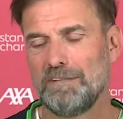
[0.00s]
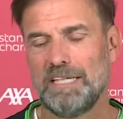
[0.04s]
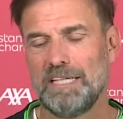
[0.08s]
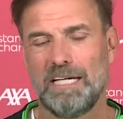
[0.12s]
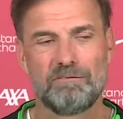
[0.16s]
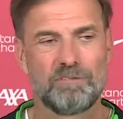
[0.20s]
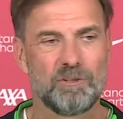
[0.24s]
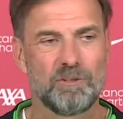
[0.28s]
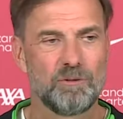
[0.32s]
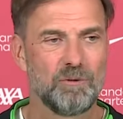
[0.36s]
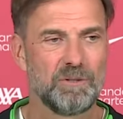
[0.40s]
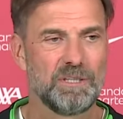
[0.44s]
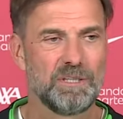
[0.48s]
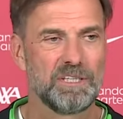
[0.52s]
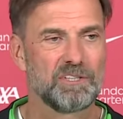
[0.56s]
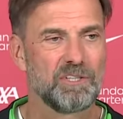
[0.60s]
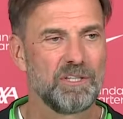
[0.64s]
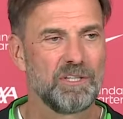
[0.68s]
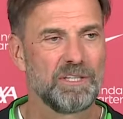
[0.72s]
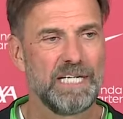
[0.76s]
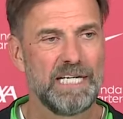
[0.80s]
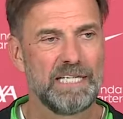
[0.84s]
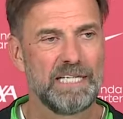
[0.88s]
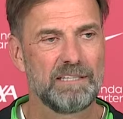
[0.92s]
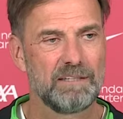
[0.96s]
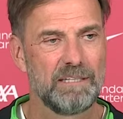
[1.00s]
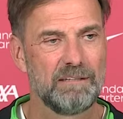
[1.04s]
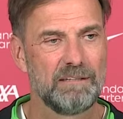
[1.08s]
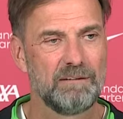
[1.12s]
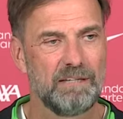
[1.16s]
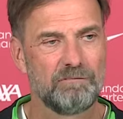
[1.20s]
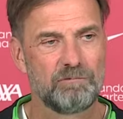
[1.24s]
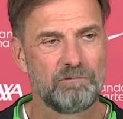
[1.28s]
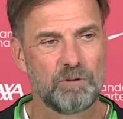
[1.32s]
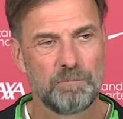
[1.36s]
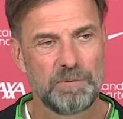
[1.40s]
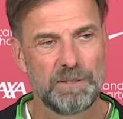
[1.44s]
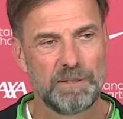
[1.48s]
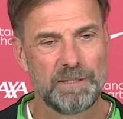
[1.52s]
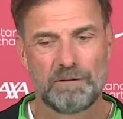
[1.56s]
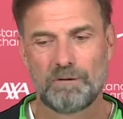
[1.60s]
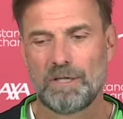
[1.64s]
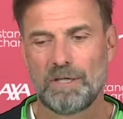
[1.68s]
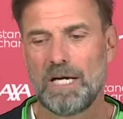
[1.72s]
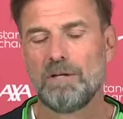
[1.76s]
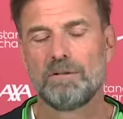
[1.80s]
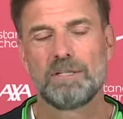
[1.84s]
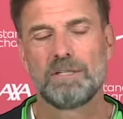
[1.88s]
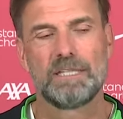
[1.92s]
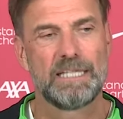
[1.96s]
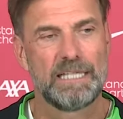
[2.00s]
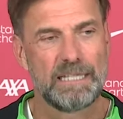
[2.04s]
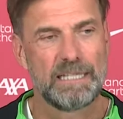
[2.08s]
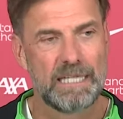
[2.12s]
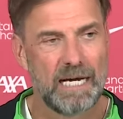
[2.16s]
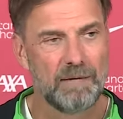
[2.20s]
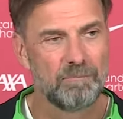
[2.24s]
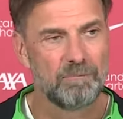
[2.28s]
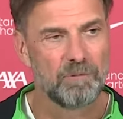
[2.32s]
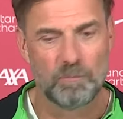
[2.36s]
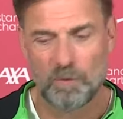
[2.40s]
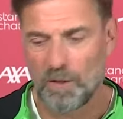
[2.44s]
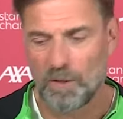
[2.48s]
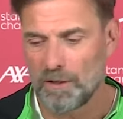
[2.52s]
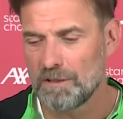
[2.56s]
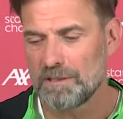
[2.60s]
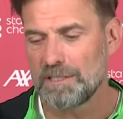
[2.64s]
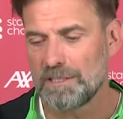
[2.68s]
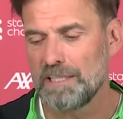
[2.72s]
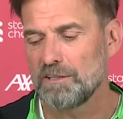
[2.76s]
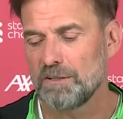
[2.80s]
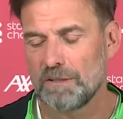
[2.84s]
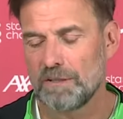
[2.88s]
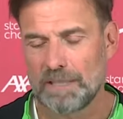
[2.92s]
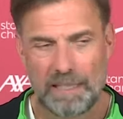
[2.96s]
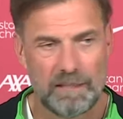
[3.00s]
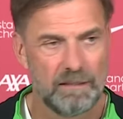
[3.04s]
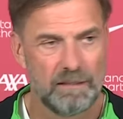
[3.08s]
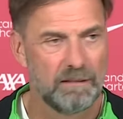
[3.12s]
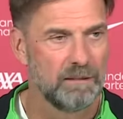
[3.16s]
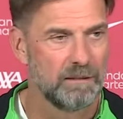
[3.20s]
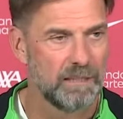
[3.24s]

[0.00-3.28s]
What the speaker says: we have to do this or that, and I have to be around, and then I'm the one that says, okay,